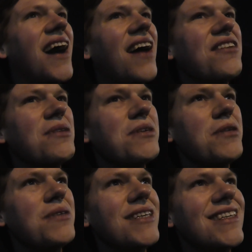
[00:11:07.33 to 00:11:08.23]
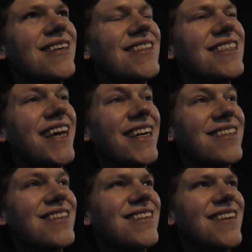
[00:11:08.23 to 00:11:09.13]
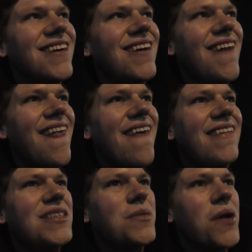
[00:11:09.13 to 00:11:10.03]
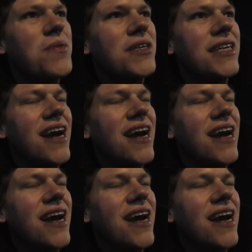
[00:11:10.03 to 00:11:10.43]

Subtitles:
I've got to be up at 6 tomorrow morning.